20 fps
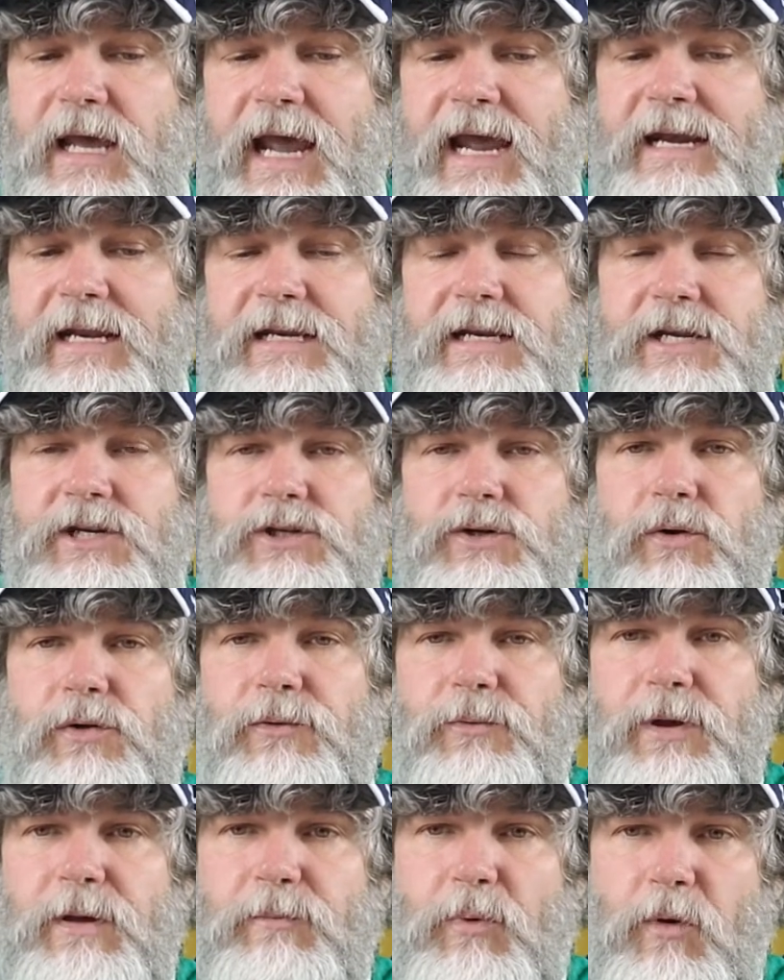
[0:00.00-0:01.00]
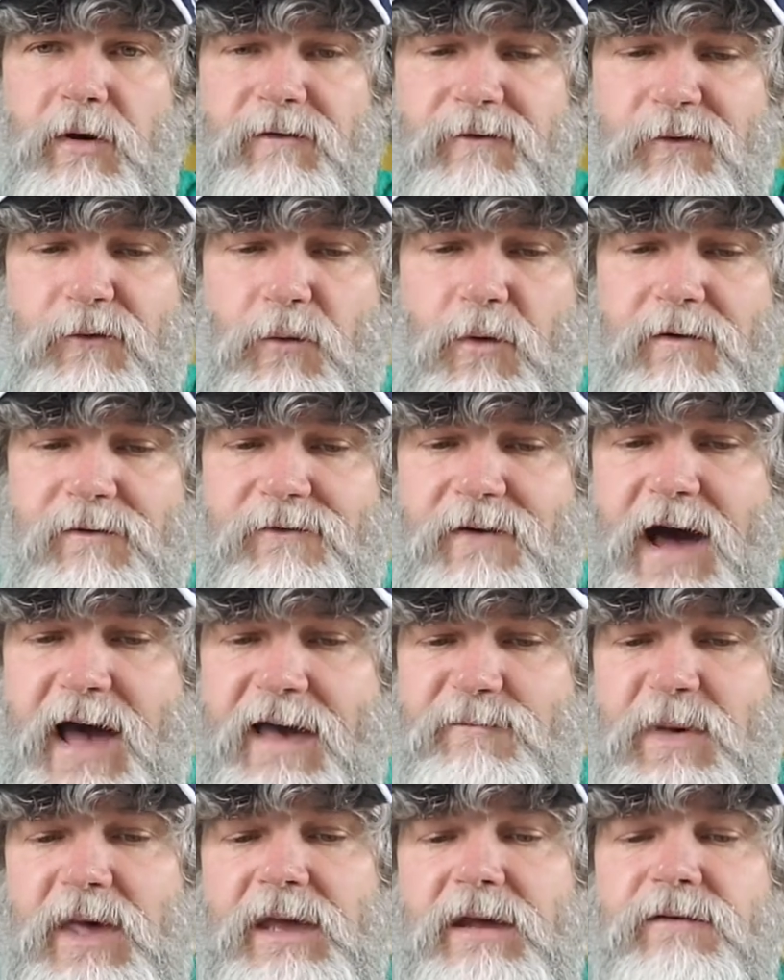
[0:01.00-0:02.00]
an additional
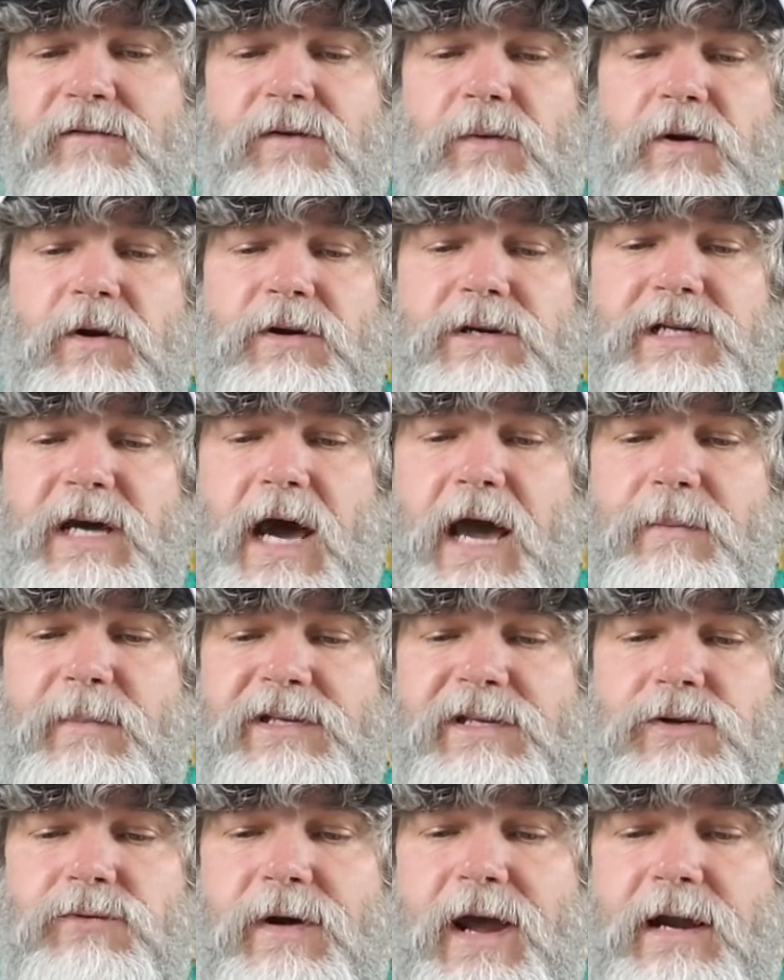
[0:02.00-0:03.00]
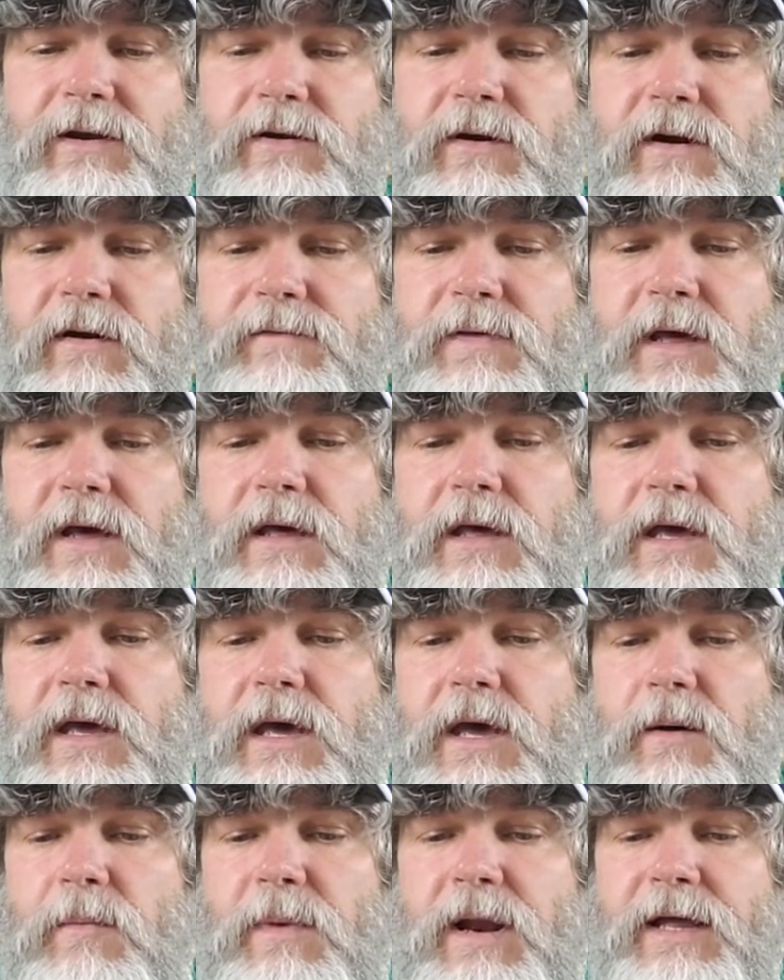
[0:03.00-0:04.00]
3.45 million for her time as director of the
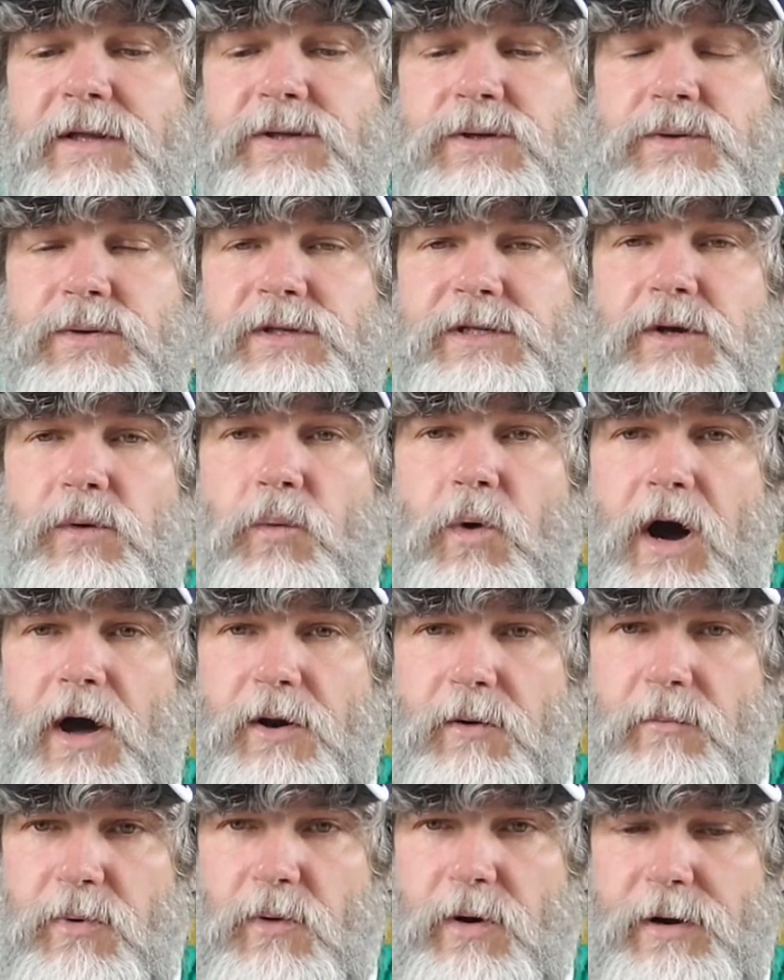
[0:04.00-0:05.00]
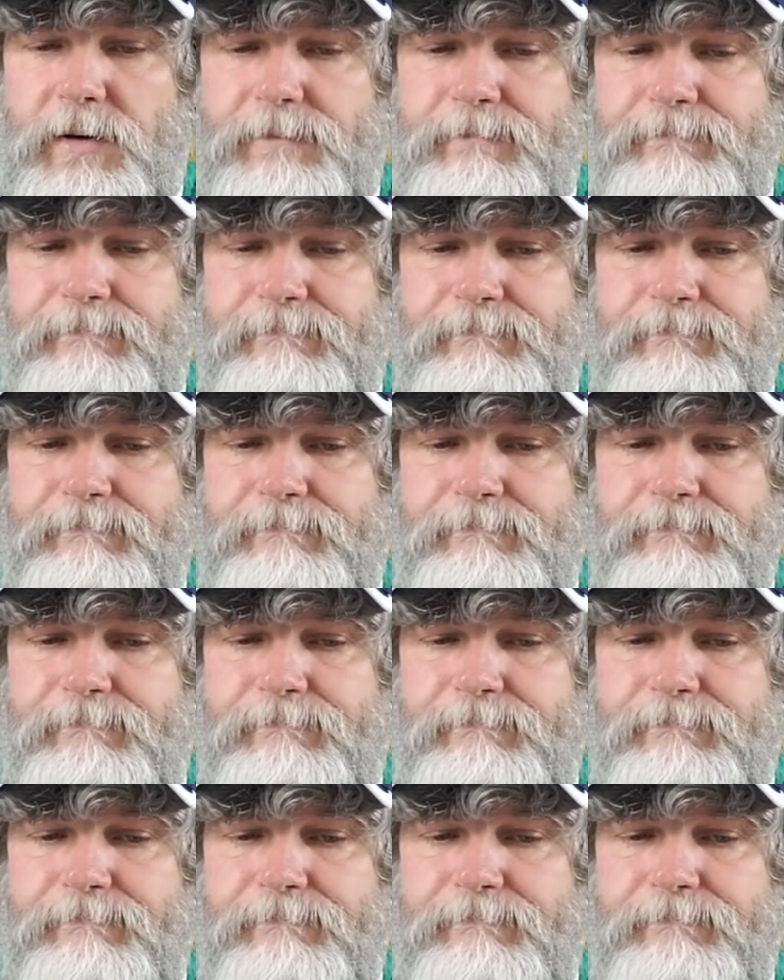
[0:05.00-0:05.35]
Mlatuzi Water Board.